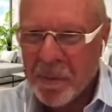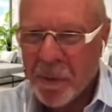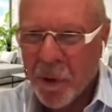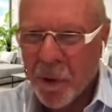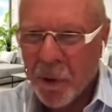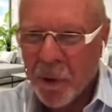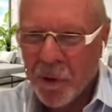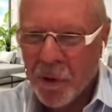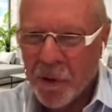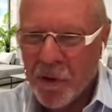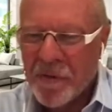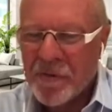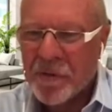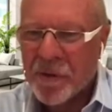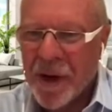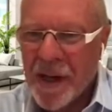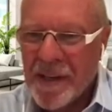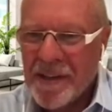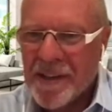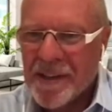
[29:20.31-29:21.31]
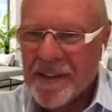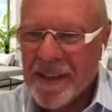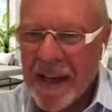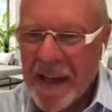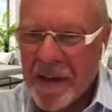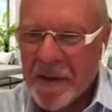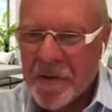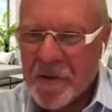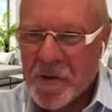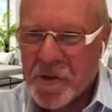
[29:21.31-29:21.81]
bold they're afraid to
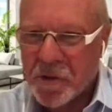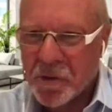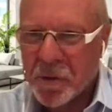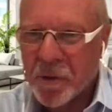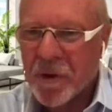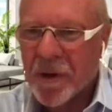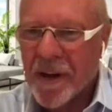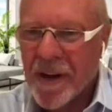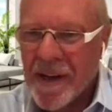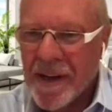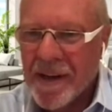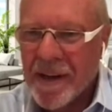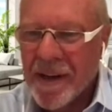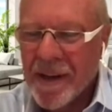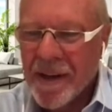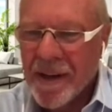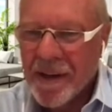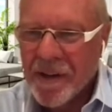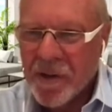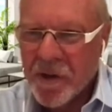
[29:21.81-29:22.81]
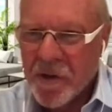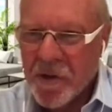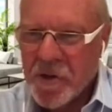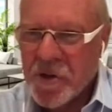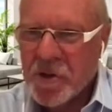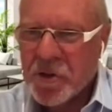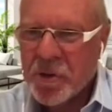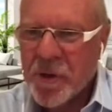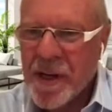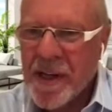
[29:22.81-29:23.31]
take the story to the
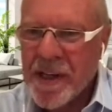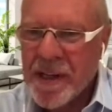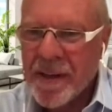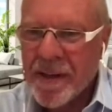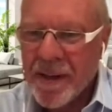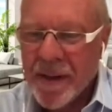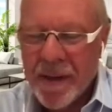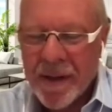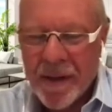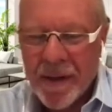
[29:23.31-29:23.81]
street